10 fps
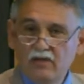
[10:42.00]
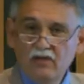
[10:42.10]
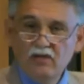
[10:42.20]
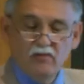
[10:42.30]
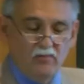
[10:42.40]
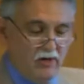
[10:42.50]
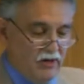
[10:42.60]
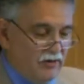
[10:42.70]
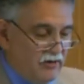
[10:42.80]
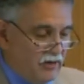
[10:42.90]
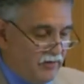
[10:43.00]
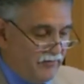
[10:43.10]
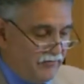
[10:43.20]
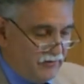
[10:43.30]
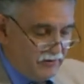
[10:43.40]
Uh, one uh,
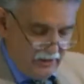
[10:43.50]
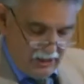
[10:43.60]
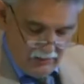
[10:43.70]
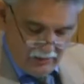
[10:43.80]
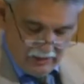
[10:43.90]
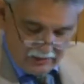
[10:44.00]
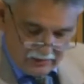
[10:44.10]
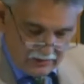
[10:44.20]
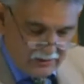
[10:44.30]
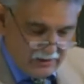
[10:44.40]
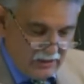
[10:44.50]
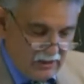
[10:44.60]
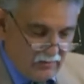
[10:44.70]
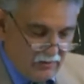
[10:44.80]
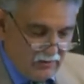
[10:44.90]
for the EPSRC
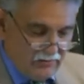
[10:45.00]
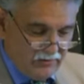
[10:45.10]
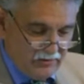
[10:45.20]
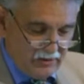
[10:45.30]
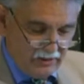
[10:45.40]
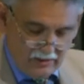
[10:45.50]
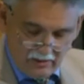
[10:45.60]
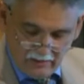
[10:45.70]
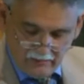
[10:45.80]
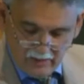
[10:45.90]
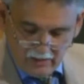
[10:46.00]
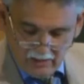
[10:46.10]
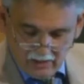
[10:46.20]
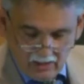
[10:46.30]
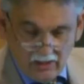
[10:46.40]
and one for the um,
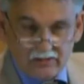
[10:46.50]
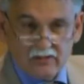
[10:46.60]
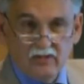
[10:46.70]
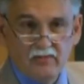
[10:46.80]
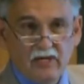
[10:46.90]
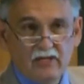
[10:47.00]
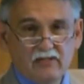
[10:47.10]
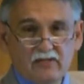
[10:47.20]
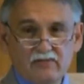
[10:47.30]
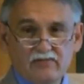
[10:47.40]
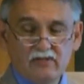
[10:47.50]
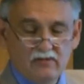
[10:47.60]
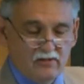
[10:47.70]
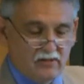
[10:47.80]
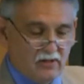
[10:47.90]
Arts and Humanities
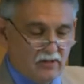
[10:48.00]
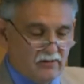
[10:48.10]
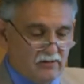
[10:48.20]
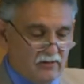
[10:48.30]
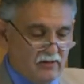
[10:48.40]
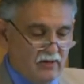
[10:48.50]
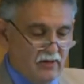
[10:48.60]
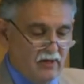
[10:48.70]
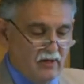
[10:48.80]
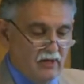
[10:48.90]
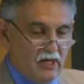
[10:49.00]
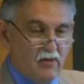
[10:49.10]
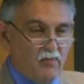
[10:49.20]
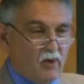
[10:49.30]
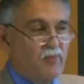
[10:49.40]
Research Council.
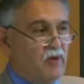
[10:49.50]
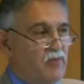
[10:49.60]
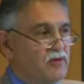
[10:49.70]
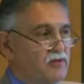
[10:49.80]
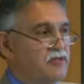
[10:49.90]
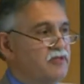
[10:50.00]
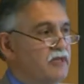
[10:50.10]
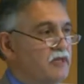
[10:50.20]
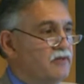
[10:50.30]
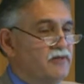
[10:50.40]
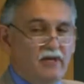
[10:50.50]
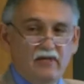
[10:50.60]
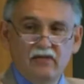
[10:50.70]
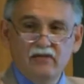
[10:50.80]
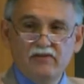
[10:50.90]
And what we want to see, I
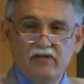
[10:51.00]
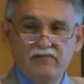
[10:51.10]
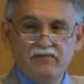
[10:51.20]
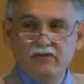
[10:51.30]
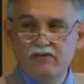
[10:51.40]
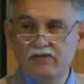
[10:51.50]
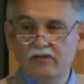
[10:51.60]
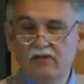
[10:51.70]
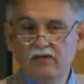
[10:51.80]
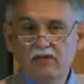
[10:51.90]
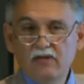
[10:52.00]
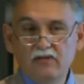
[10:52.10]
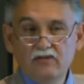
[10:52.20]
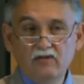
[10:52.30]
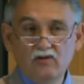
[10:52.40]
think, in Cranfield
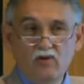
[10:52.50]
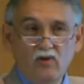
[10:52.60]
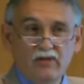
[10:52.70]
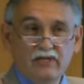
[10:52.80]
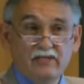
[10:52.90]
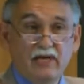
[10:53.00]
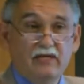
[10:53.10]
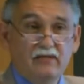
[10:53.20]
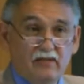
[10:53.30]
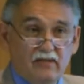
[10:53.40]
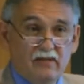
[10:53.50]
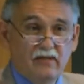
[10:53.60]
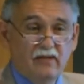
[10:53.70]
and you all is action.